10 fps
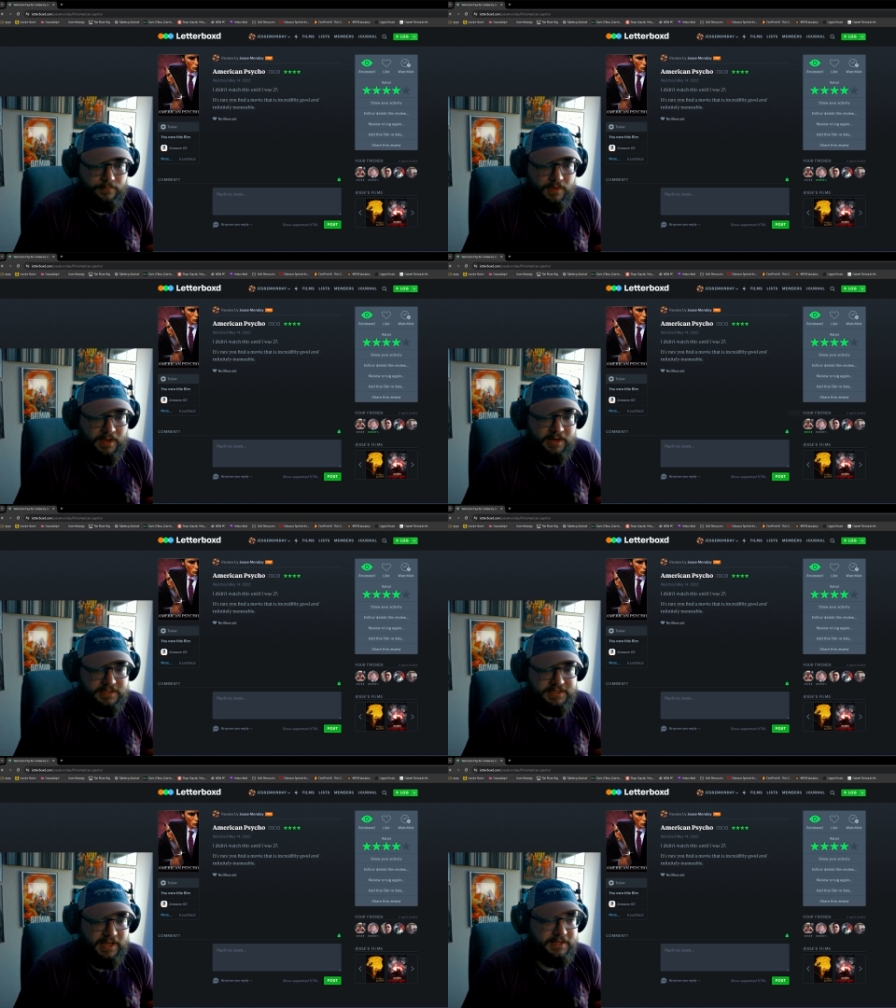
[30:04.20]
and its
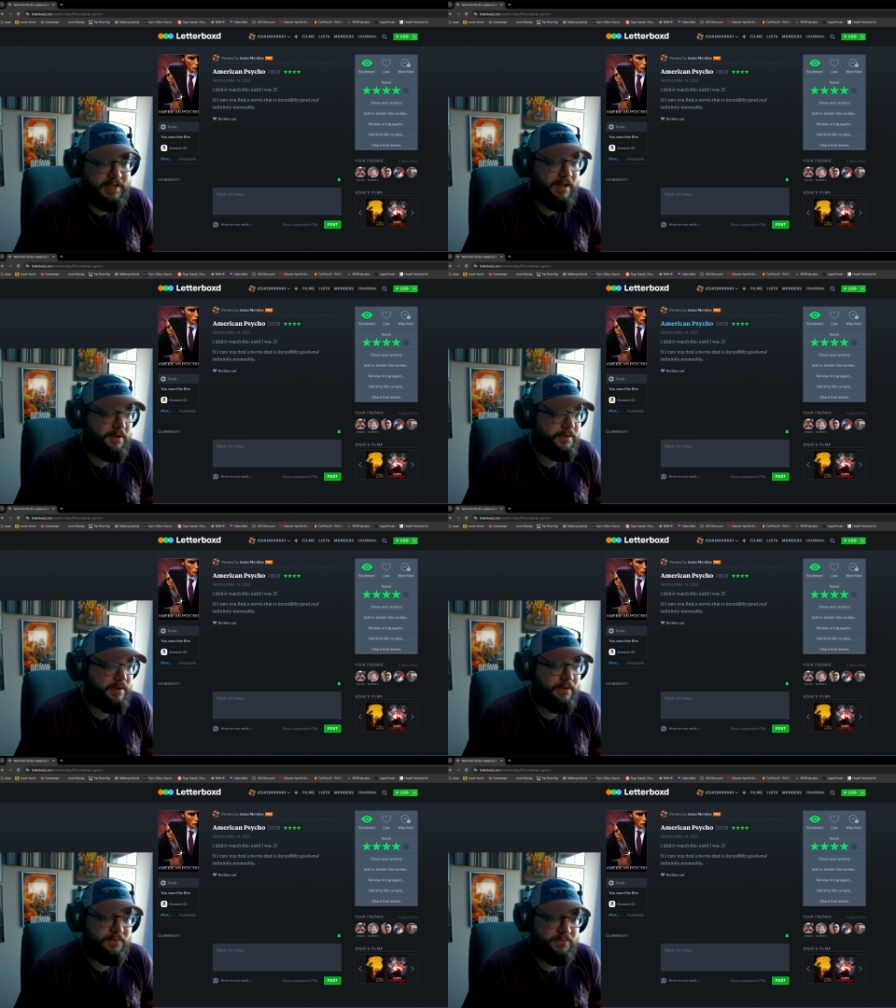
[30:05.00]
takedown
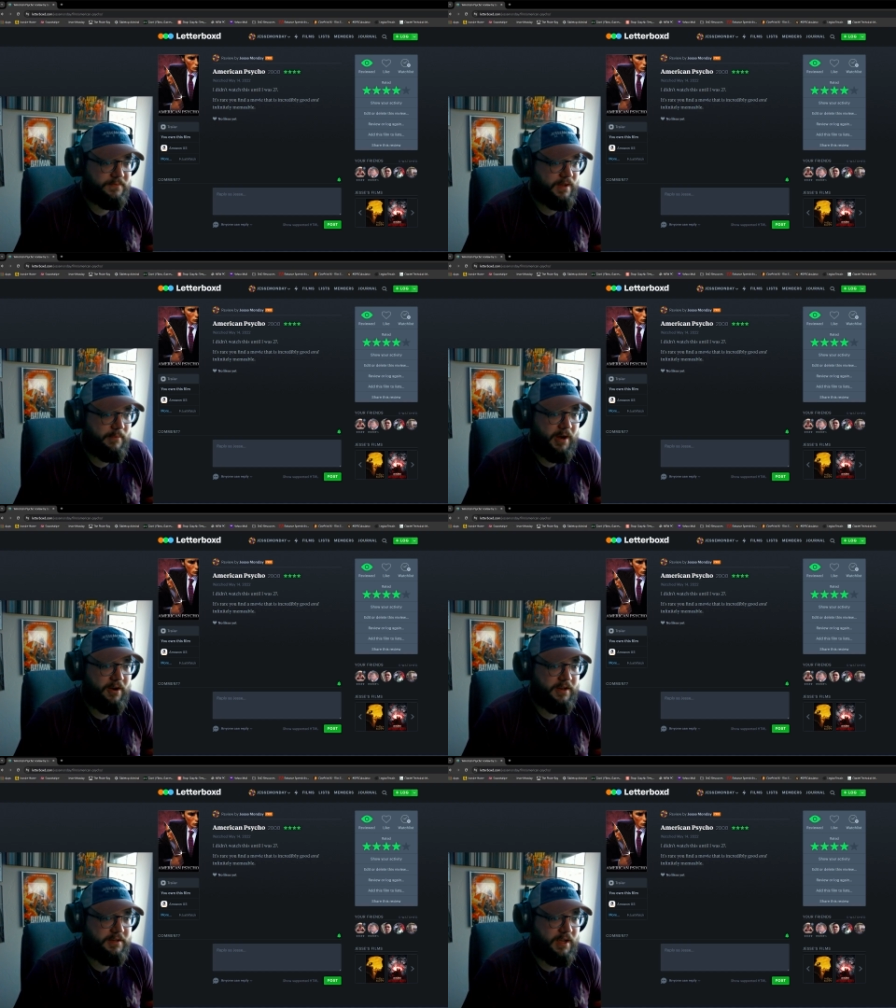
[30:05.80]
of
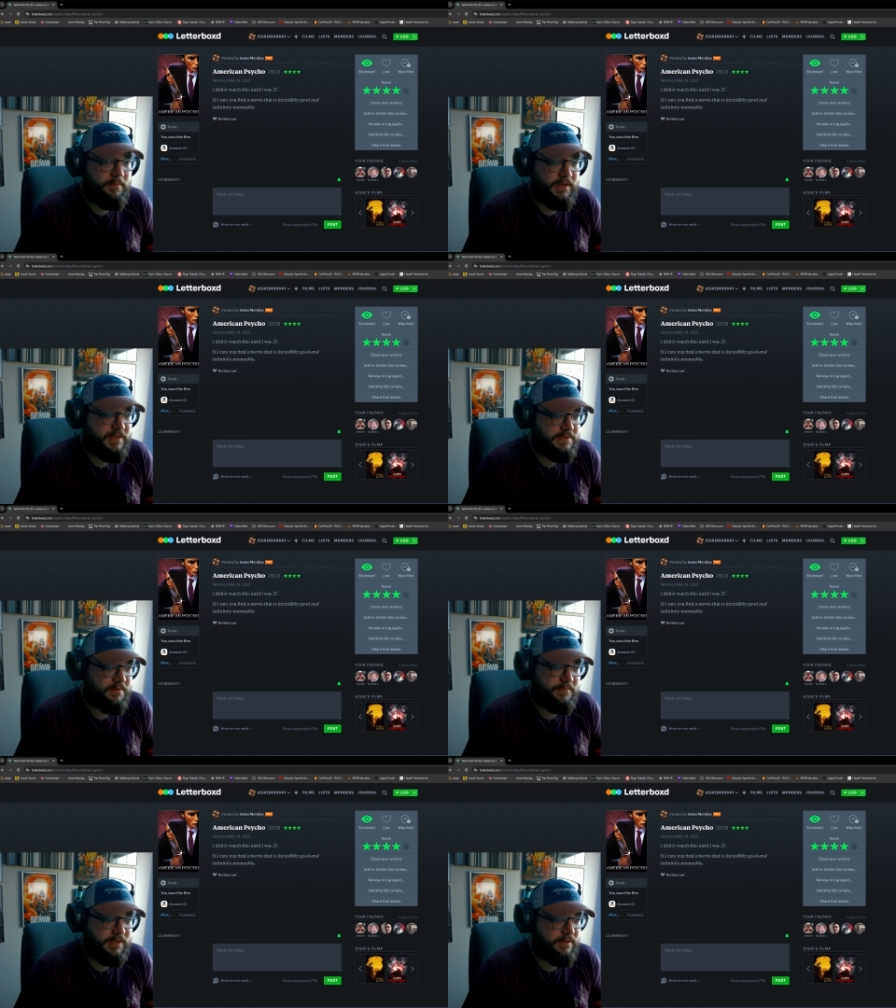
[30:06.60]
American
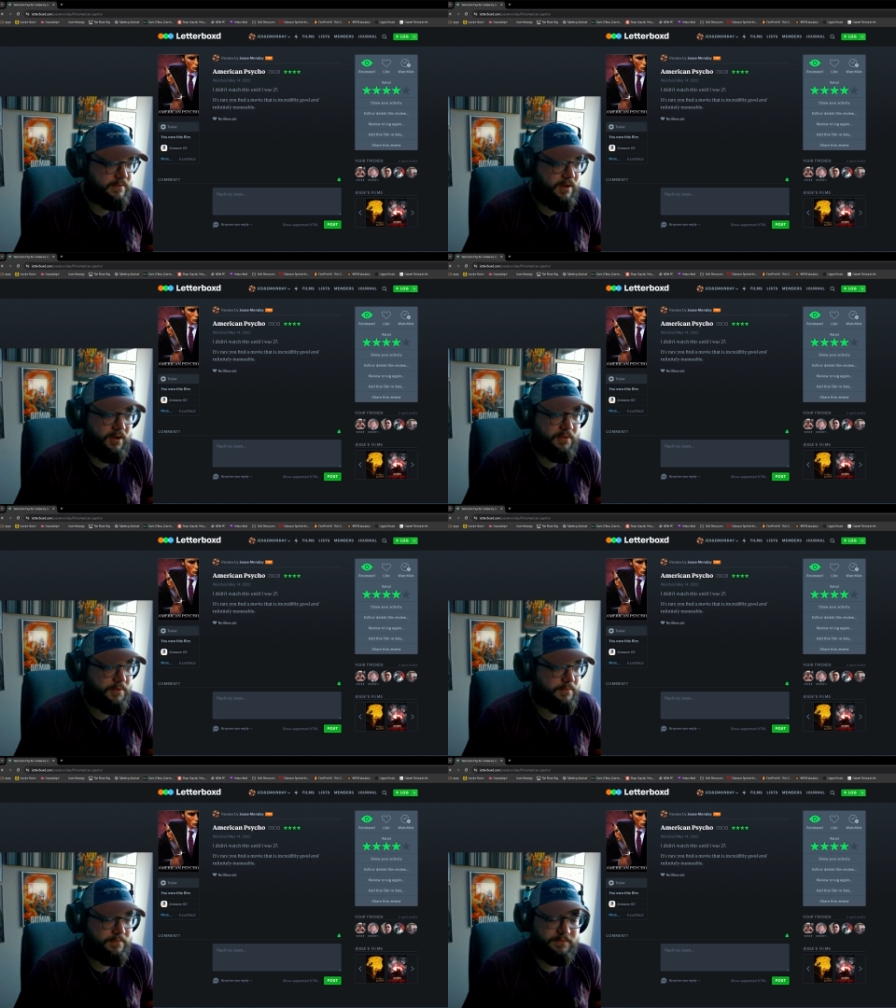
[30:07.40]
yuppieism and all the
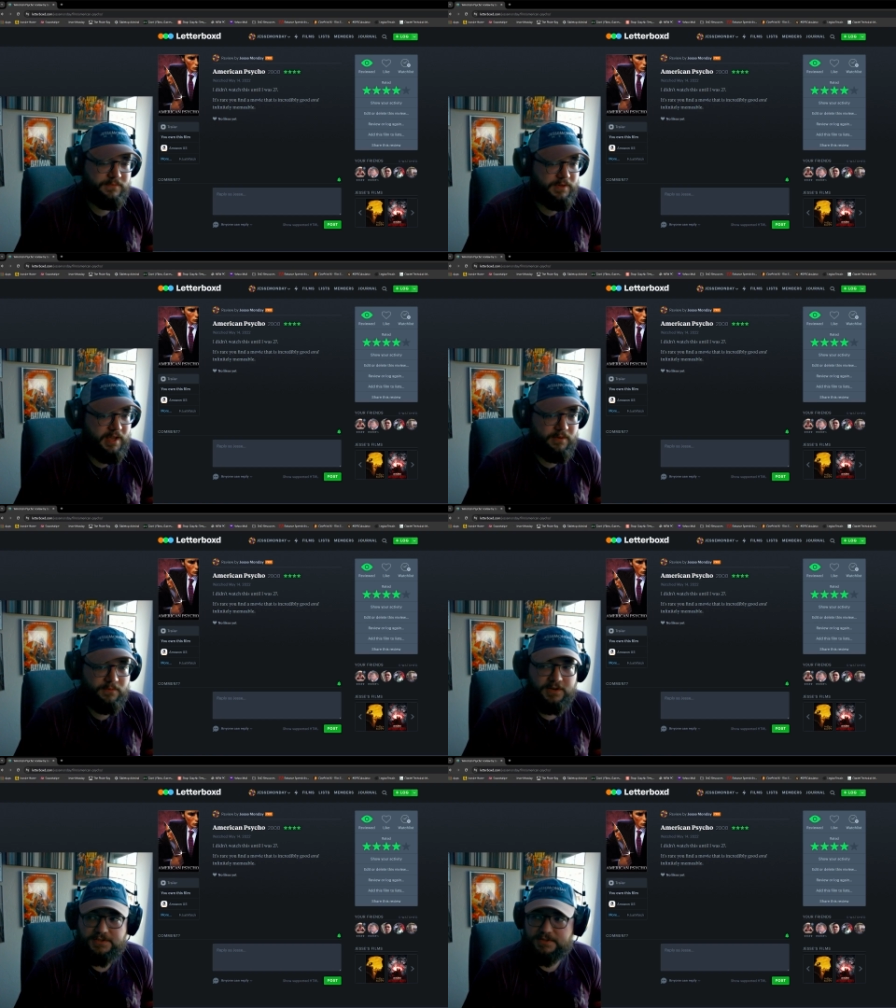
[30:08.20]

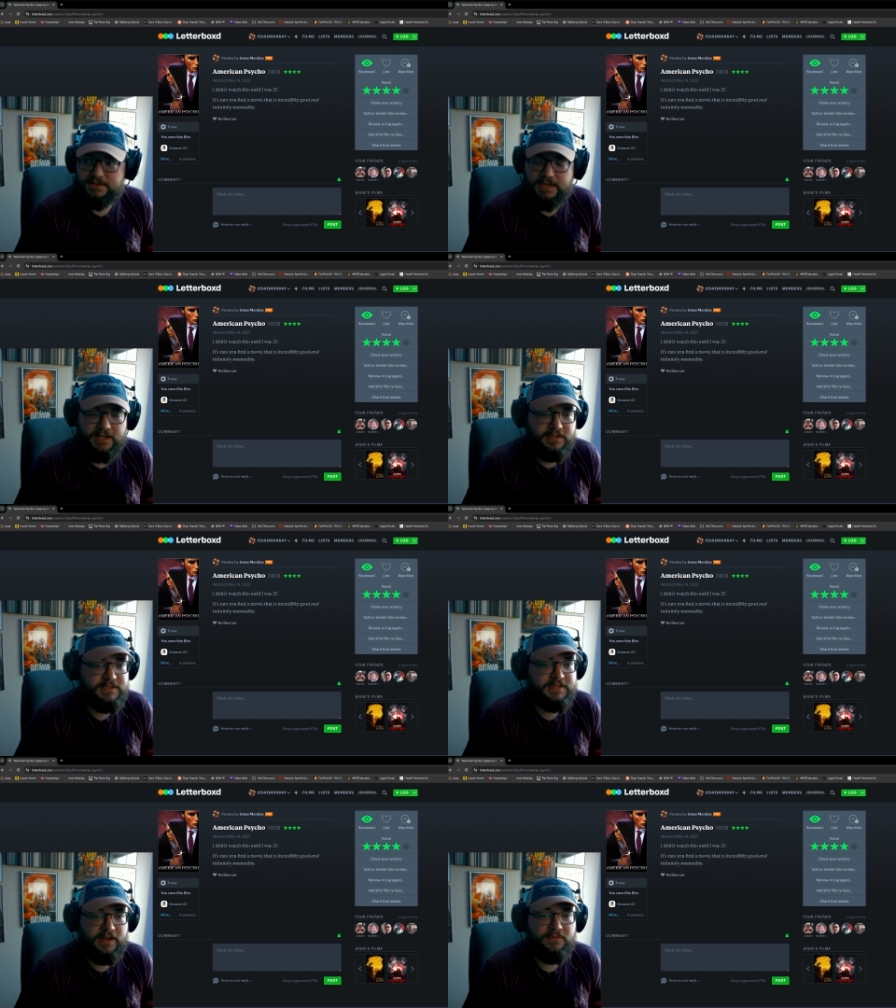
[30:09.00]
rich kid
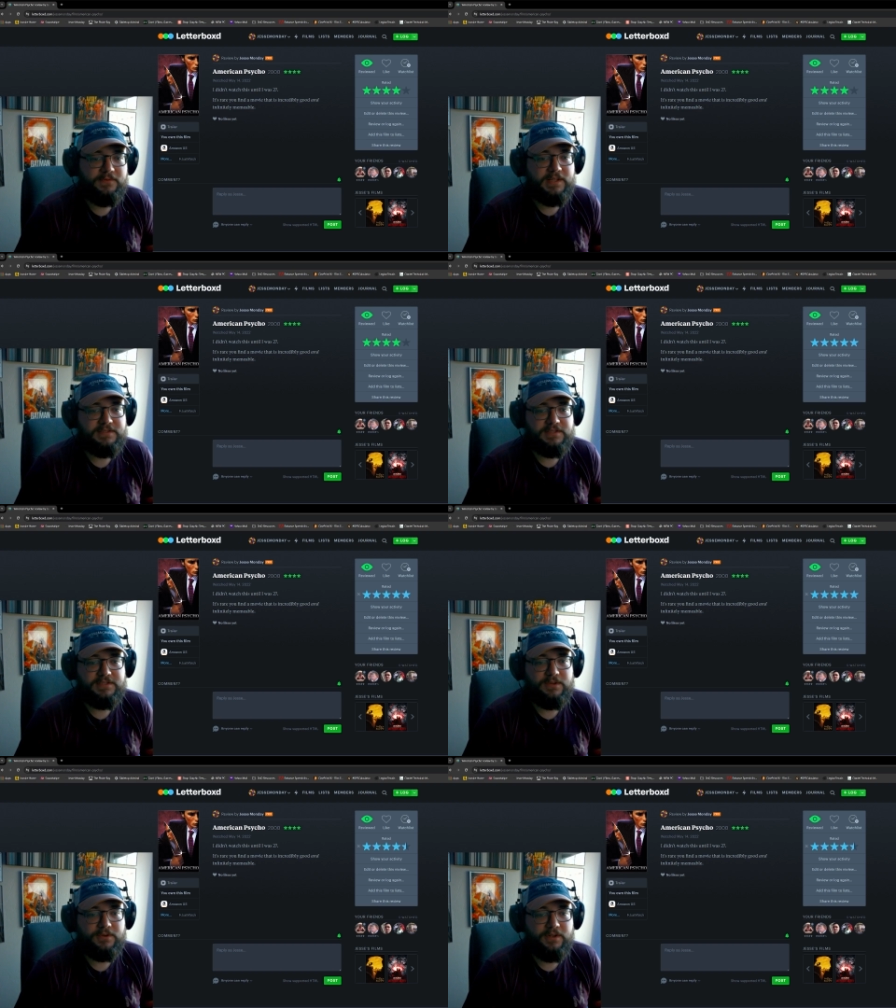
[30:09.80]
stuff. It's just
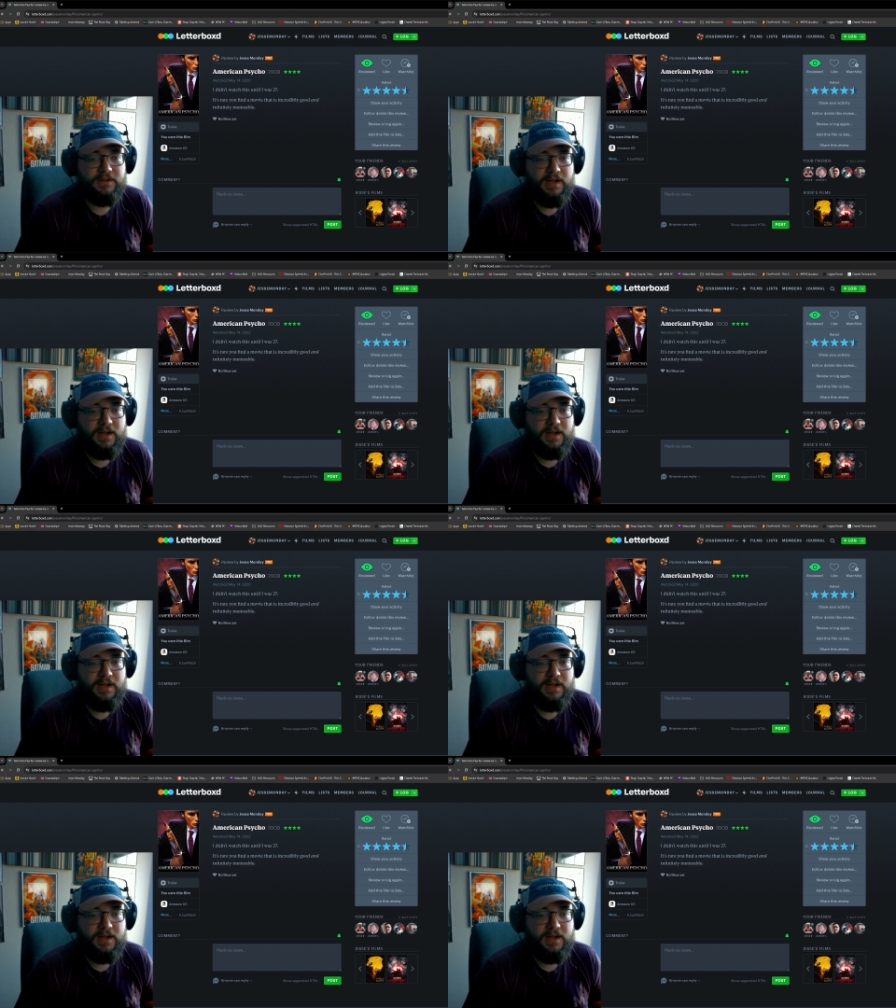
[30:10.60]
so good.